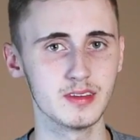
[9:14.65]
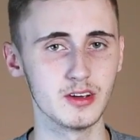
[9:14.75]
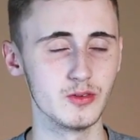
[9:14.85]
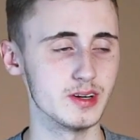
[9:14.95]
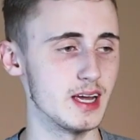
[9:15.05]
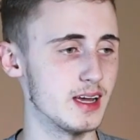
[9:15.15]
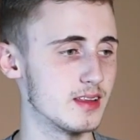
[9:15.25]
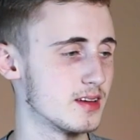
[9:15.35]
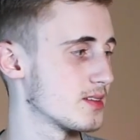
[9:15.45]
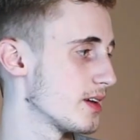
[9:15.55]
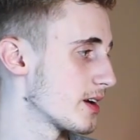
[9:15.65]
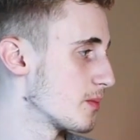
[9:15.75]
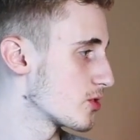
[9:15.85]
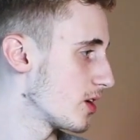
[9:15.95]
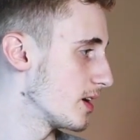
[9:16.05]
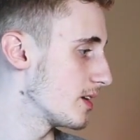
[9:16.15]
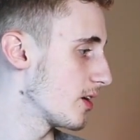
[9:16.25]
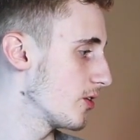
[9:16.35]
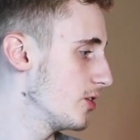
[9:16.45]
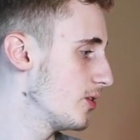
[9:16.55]
Don't take this like I'm trying to
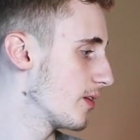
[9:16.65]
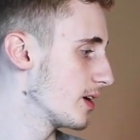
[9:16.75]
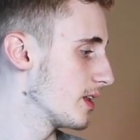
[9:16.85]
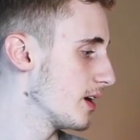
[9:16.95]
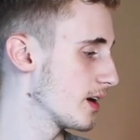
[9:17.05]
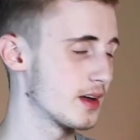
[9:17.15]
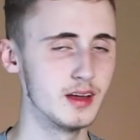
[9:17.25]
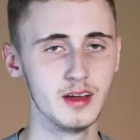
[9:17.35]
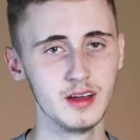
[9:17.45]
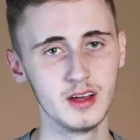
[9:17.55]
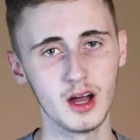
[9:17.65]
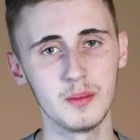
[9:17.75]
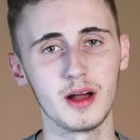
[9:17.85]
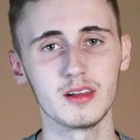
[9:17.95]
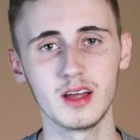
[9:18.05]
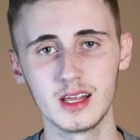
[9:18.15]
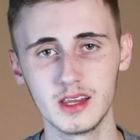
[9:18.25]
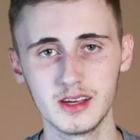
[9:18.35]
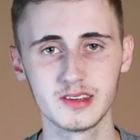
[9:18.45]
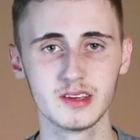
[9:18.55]
tell you everything about light
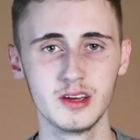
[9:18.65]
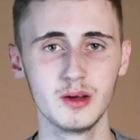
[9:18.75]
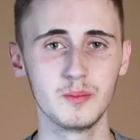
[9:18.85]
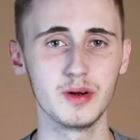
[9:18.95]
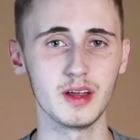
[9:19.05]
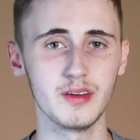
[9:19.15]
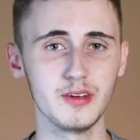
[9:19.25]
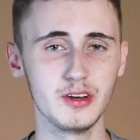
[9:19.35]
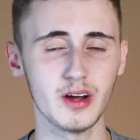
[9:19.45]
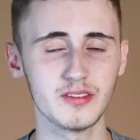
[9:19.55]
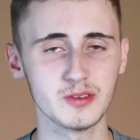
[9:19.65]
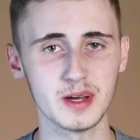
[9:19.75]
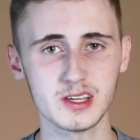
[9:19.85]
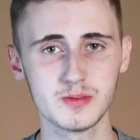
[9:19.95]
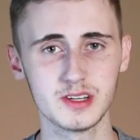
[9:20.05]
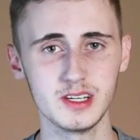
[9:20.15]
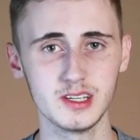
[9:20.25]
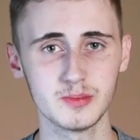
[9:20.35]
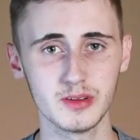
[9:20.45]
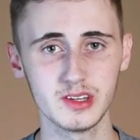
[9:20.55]
leaks. But if you do have some
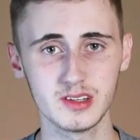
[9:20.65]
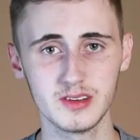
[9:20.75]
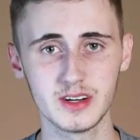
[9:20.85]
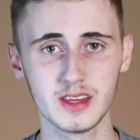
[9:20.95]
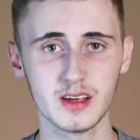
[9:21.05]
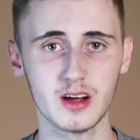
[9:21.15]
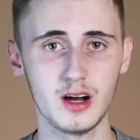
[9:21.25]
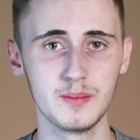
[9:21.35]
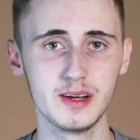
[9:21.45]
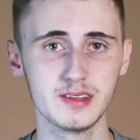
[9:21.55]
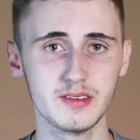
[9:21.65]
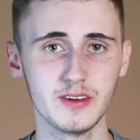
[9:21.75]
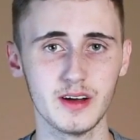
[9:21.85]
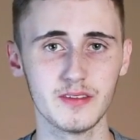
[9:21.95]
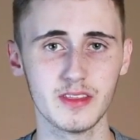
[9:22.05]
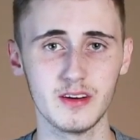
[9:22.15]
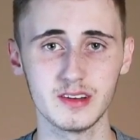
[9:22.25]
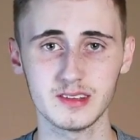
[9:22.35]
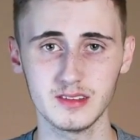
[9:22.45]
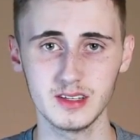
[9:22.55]
expertise, please leave it in the comments. If you have
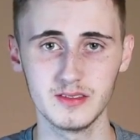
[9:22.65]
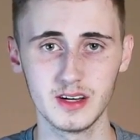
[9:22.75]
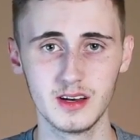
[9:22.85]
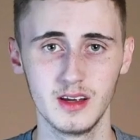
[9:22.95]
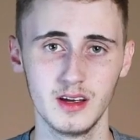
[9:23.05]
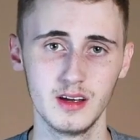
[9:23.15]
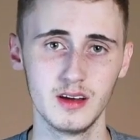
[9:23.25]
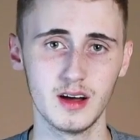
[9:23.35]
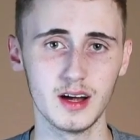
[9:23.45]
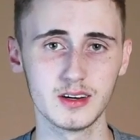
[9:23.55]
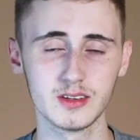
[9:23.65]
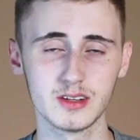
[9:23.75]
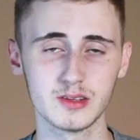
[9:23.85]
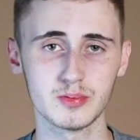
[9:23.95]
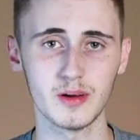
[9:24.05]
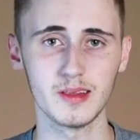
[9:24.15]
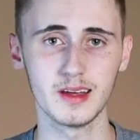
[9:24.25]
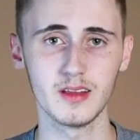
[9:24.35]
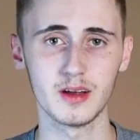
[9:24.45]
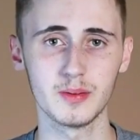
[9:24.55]
thoughts, leave it. I know there's probably
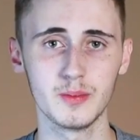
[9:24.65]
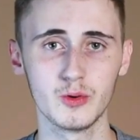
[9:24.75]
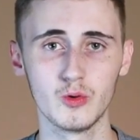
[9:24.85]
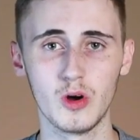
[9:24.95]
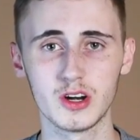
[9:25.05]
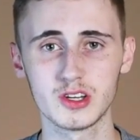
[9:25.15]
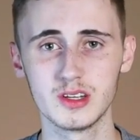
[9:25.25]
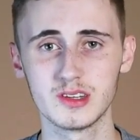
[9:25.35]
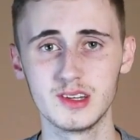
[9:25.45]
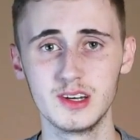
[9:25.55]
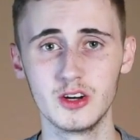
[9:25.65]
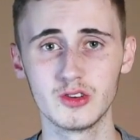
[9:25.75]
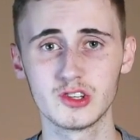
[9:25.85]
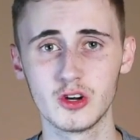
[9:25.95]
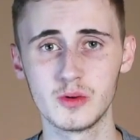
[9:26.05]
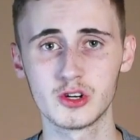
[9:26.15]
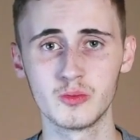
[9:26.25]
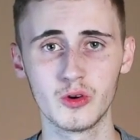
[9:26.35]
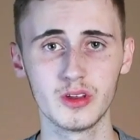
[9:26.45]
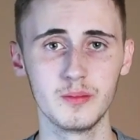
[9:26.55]
a lot of people who watch this that know so much
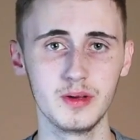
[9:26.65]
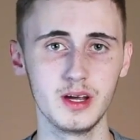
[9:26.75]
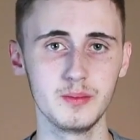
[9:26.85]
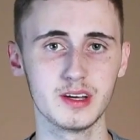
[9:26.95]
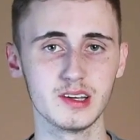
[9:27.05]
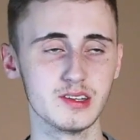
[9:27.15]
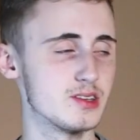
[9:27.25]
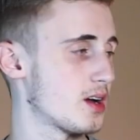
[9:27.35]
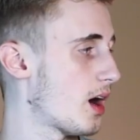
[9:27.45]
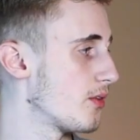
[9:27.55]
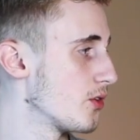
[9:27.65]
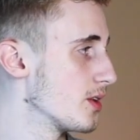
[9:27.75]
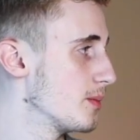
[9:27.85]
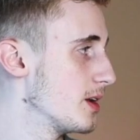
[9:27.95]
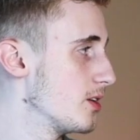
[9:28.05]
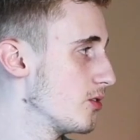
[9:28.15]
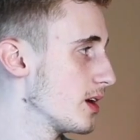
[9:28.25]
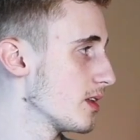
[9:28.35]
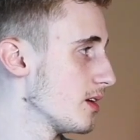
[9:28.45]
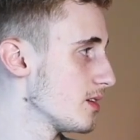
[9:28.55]
more than me because I've only been
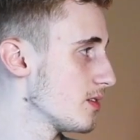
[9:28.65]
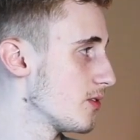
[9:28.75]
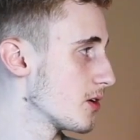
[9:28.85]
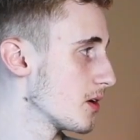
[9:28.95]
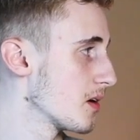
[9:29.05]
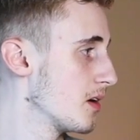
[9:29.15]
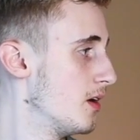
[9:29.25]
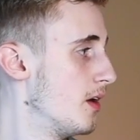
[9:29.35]
doing this for